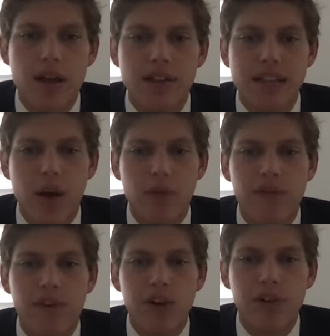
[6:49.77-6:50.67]
The
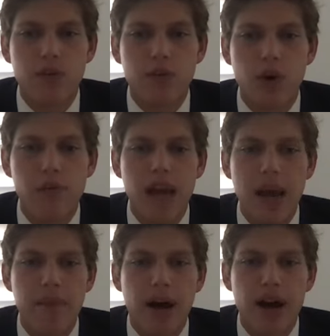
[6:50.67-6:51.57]
downfall of the Roman
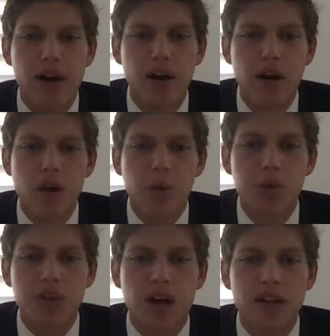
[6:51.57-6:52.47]
Empire
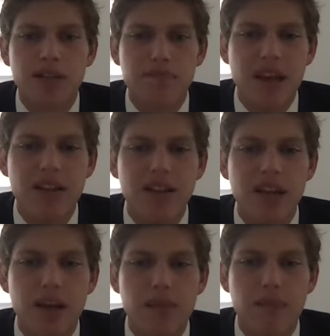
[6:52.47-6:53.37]
was caused
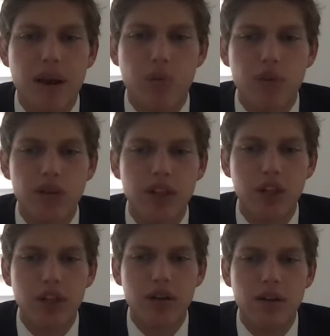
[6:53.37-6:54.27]
mainly by
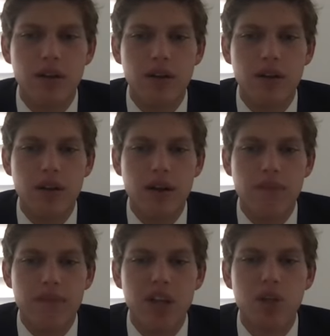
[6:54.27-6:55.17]
religion
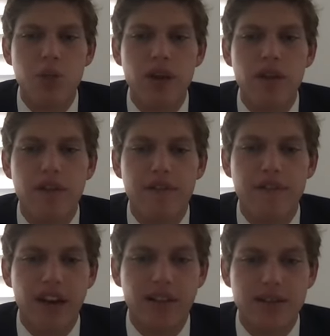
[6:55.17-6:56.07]
mixed with
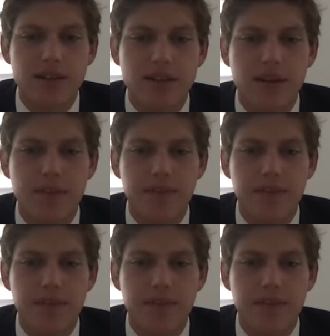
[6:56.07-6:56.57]
violence.